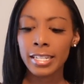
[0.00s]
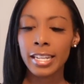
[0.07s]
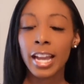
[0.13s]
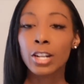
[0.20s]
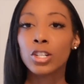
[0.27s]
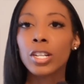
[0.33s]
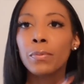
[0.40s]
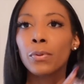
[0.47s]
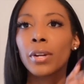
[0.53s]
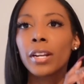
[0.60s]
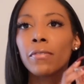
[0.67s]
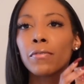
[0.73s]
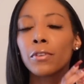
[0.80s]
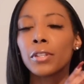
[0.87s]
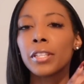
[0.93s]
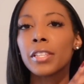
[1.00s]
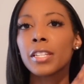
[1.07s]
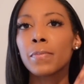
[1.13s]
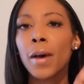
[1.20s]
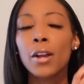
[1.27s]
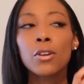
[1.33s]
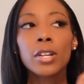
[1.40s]
is actually pretty full in this
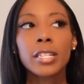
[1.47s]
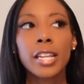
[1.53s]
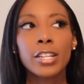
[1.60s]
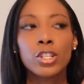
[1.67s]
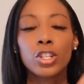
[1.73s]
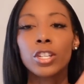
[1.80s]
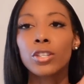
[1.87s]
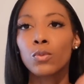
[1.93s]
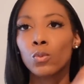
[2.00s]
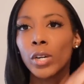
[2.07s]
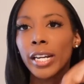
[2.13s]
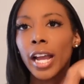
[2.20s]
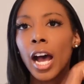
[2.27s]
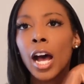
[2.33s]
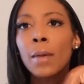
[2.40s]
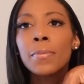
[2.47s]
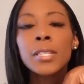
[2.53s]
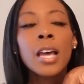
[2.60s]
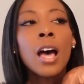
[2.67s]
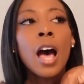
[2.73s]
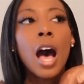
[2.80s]
bottle because I just re-upped.